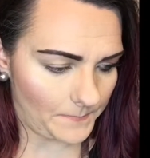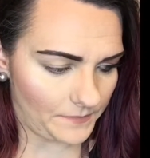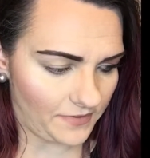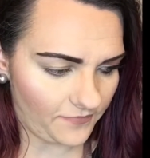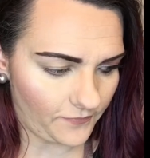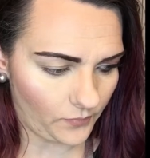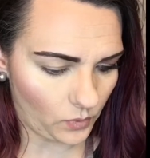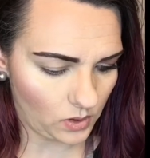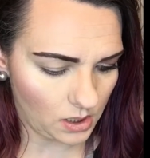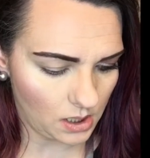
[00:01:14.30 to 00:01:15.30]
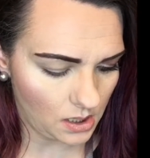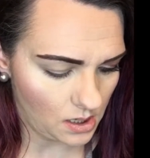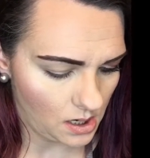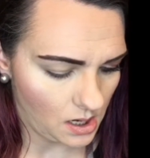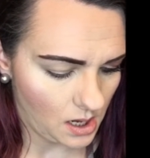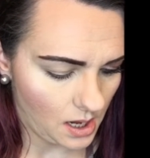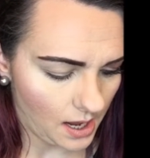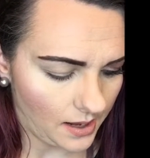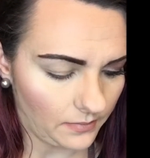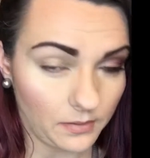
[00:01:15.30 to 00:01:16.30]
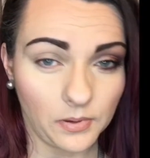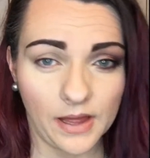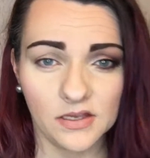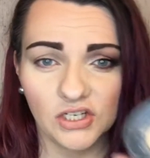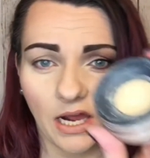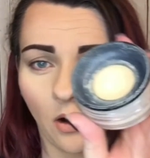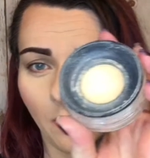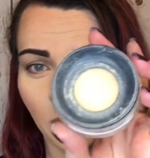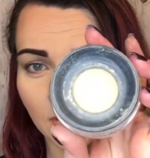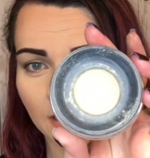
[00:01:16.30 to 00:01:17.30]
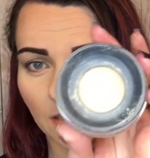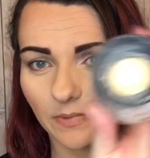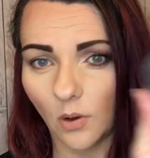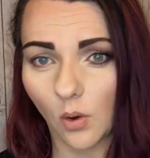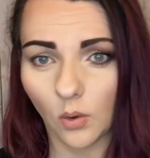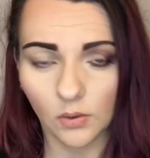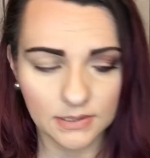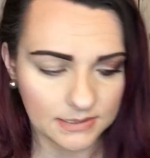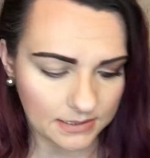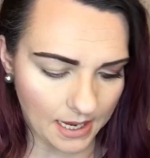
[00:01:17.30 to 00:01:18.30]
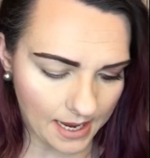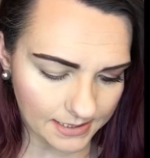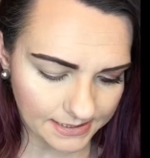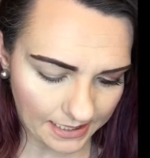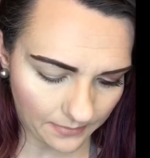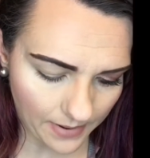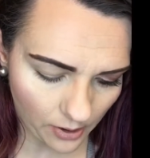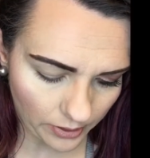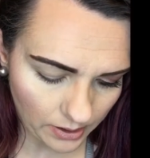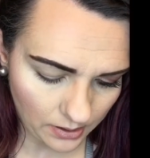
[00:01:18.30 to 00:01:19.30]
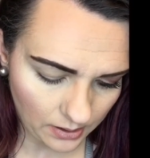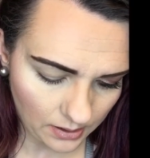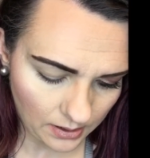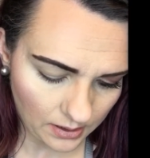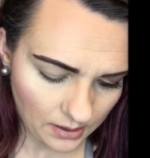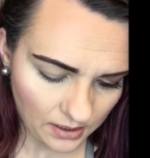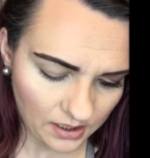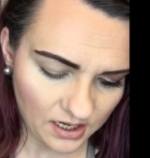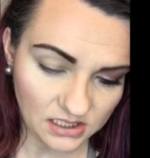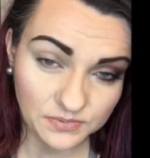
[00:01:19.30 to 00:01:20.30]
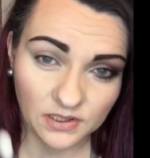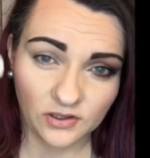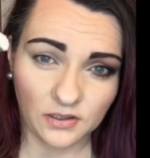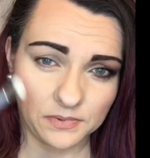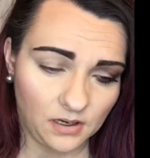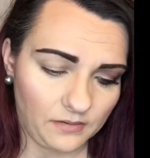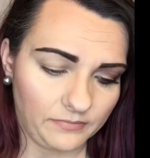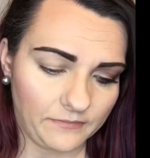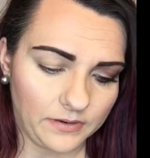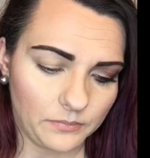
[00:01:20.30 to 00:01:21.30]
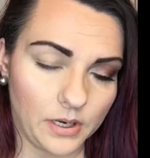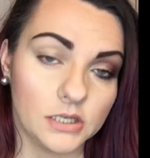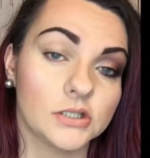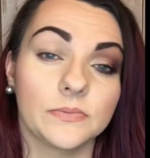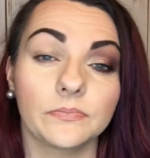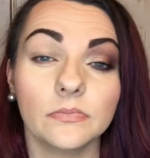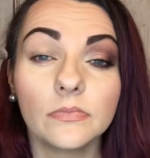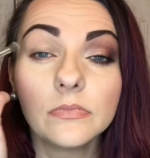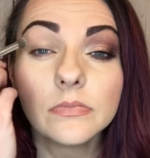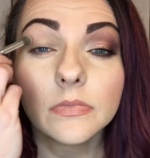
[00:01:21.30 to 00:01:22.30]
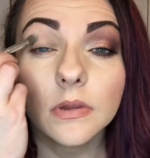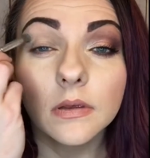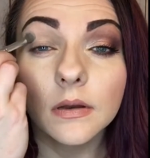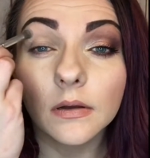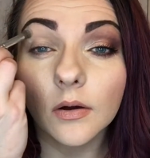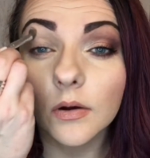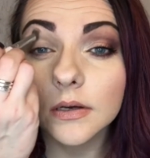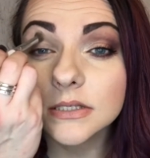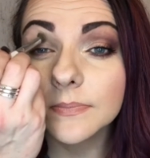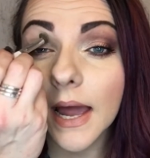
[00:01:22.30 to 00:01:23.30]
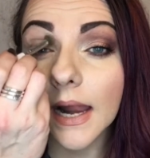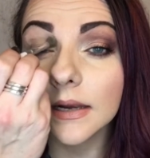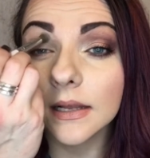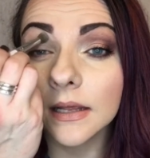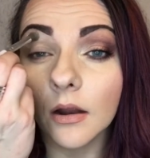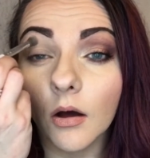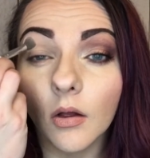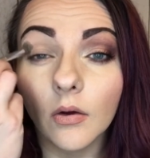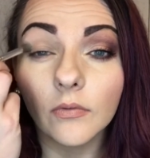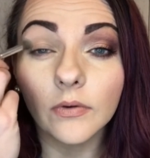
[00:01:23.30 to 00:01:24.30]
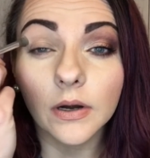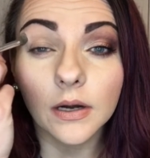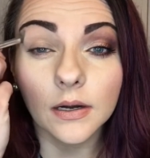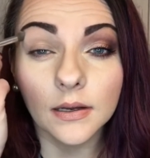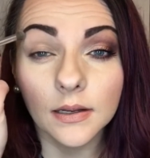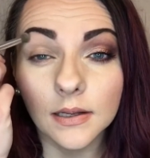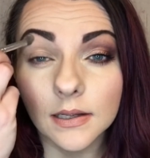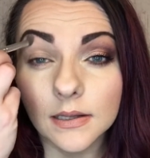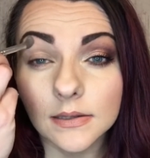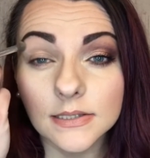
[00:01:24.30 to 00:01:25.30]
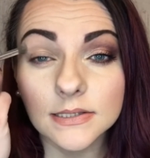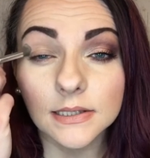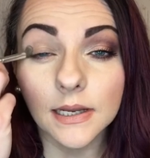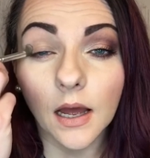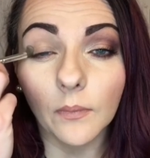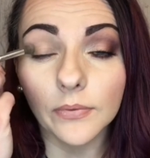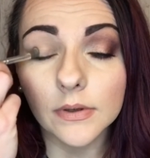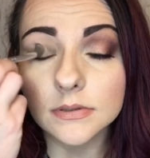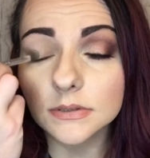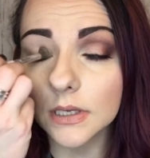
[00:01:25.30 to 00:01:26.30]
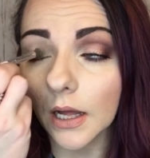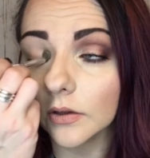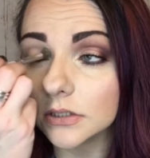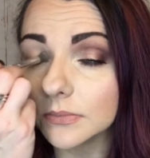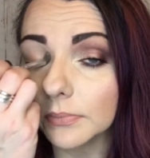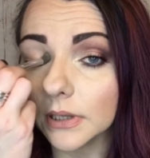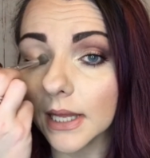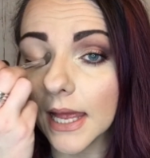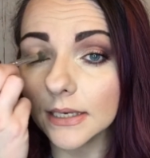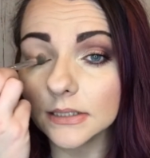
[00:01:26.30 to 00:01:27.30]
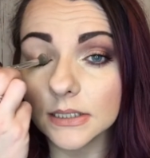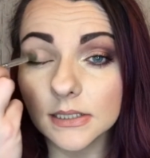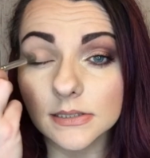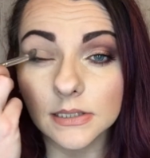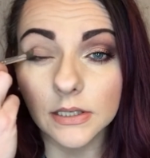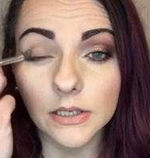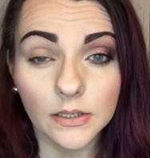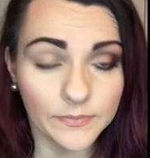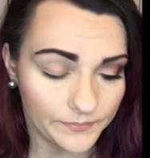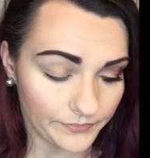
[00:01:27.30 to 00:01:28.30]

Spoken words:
before I apply the shadow. I'm using the Behold's setting powder. And I just put a little bit on a fluffy brush. And I'm going to just pat it in all over. This is going to help those colors blend easier.